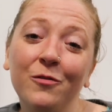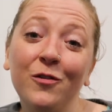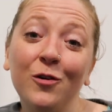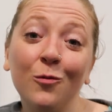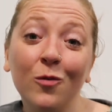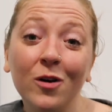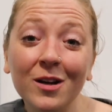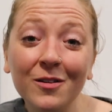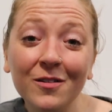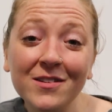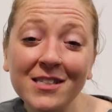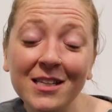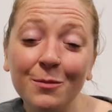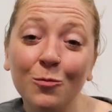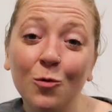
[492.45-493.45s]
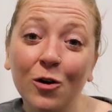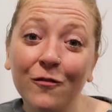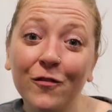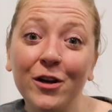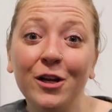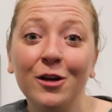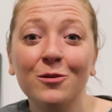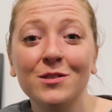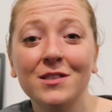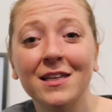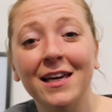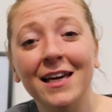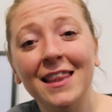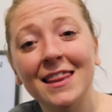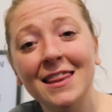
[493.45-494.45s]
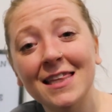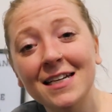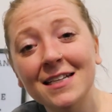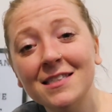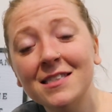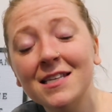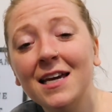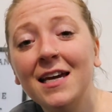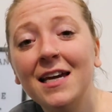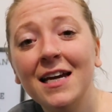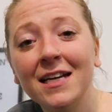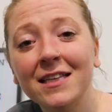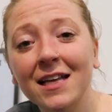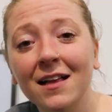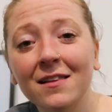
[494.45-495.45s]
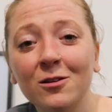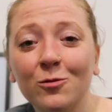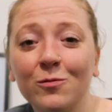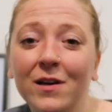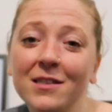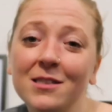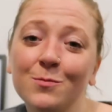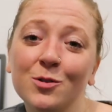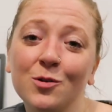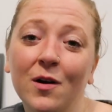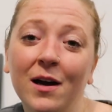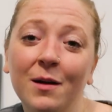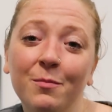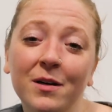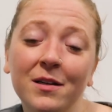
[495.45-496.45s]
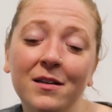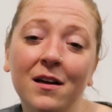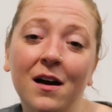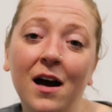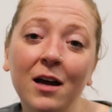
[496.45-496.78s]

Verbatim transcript: If you want to see more videos like this, hit that little red subscribe button.